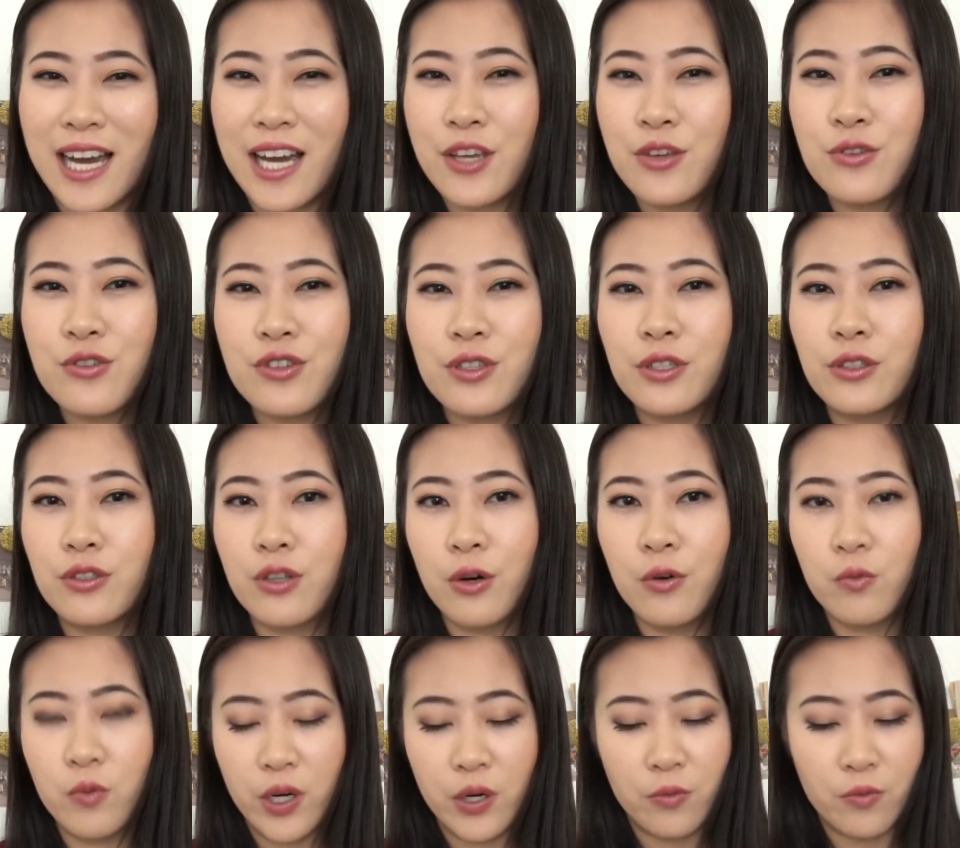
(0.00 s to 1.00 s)
I usually
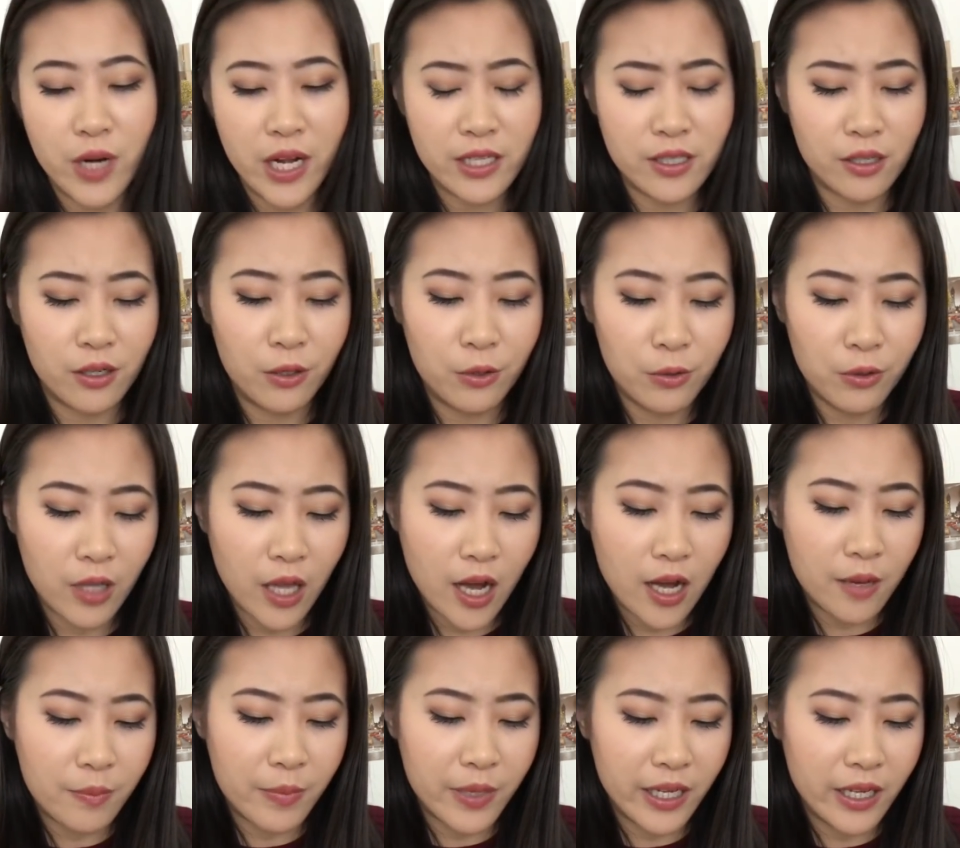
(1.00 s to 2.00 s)
don't wear reds a whole
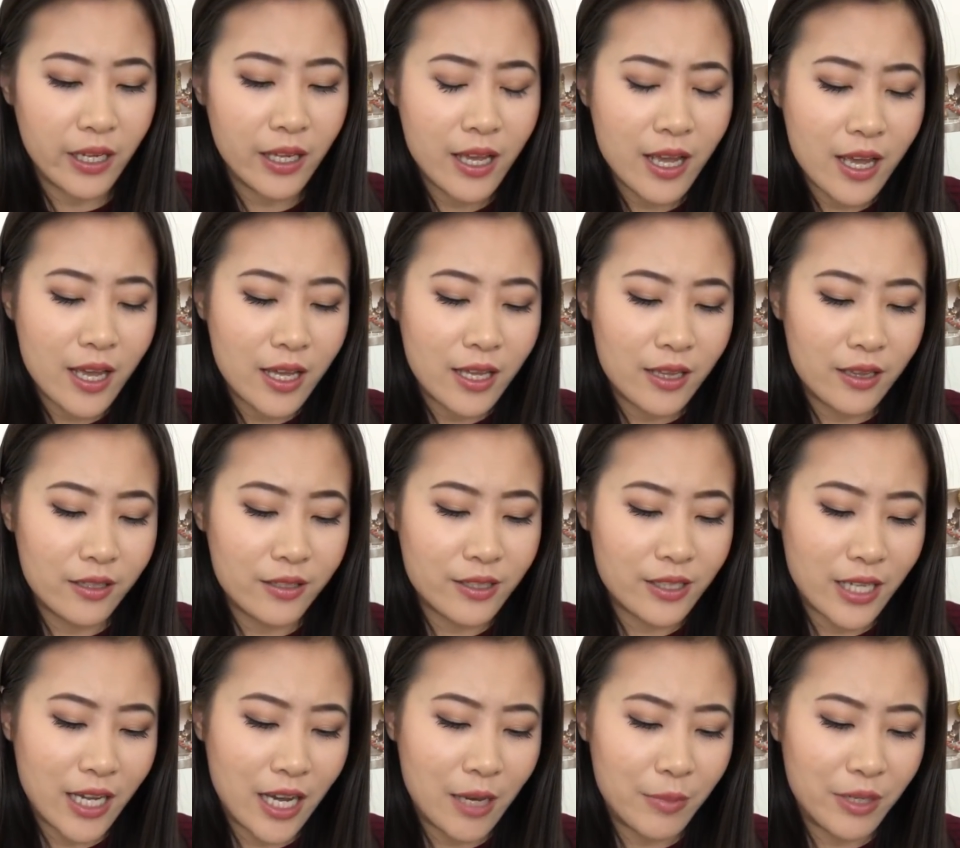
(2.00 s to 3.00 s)
lot, but
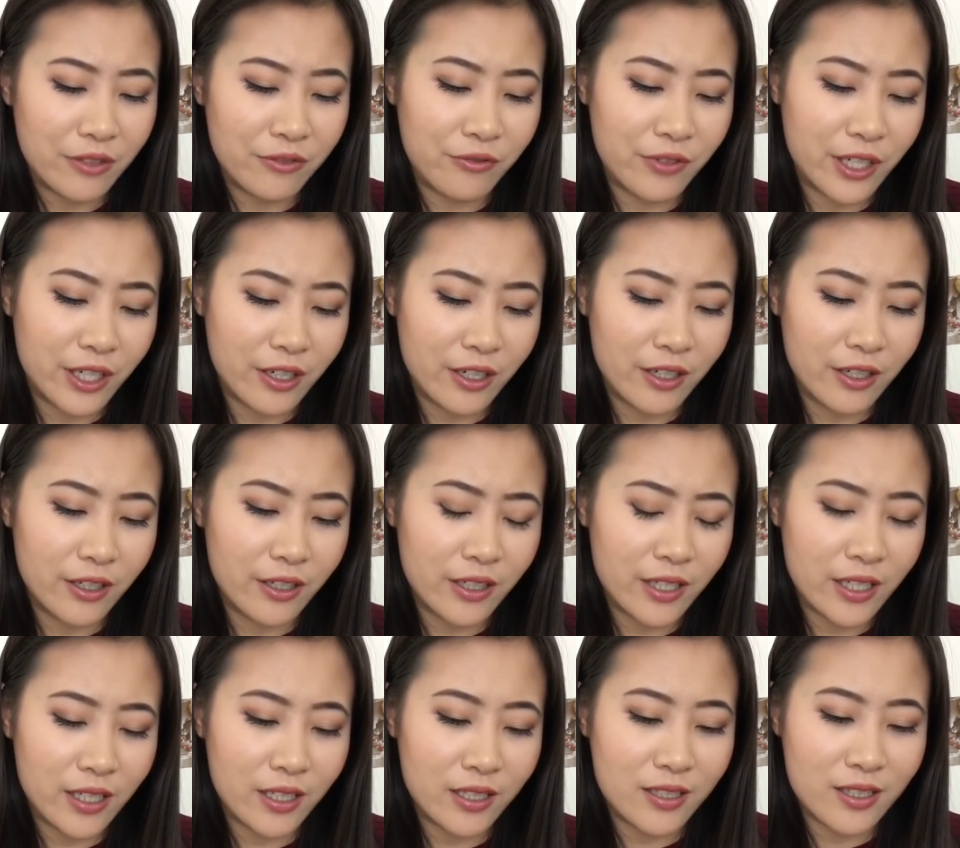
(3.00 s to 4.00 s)
this time I
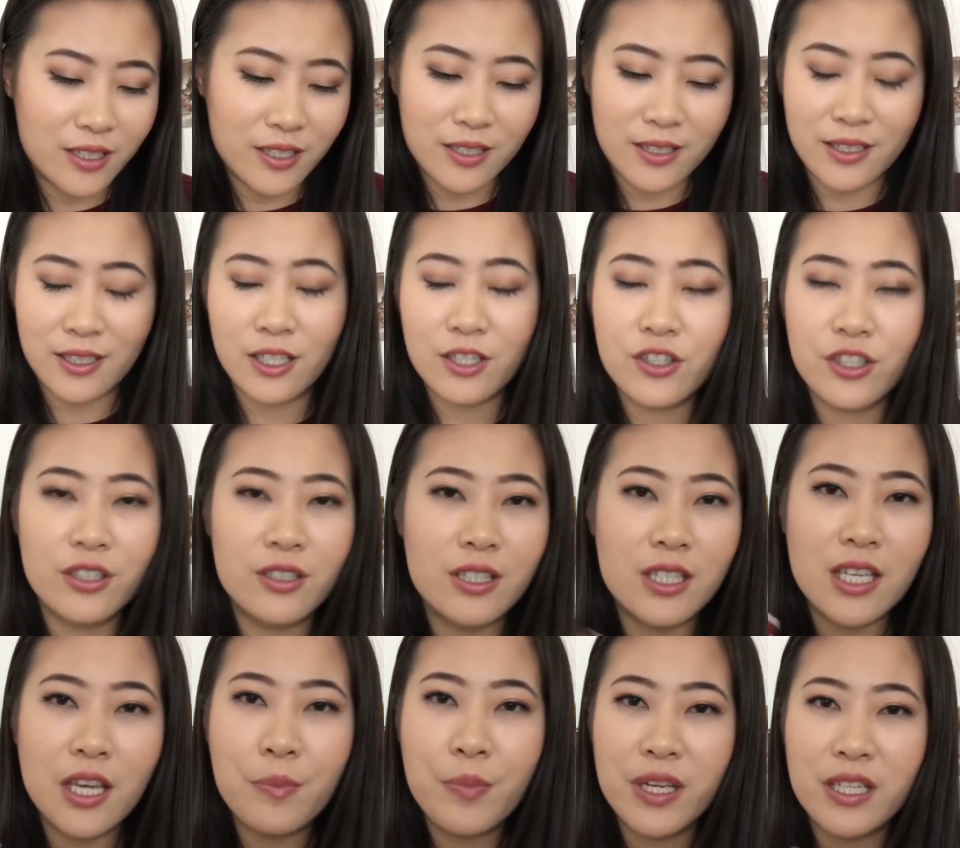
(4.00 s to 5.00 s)
figured it's such a
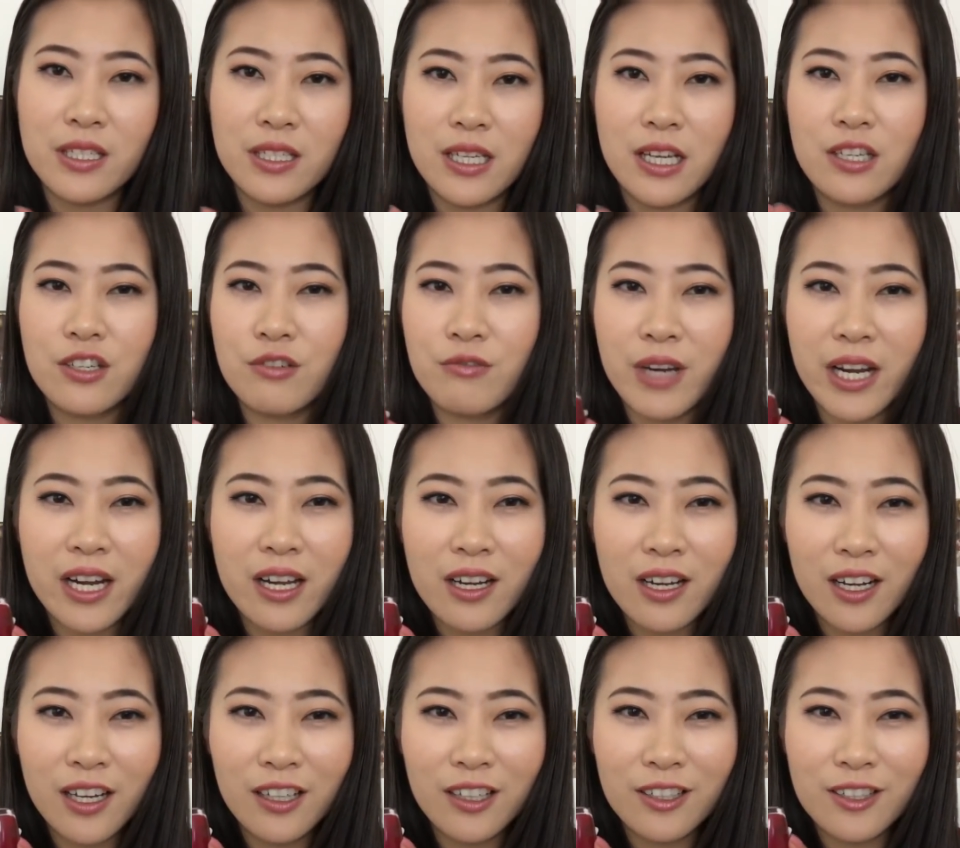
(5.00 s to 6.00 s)
deep and saturated
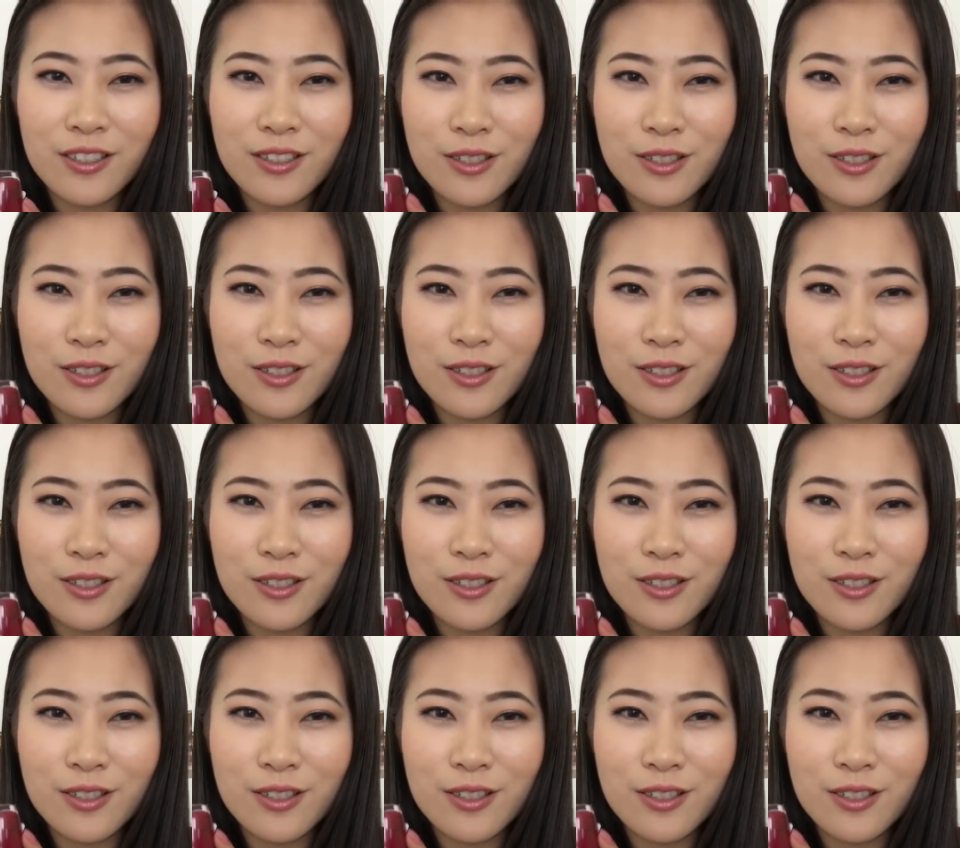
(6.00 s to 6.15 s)
color.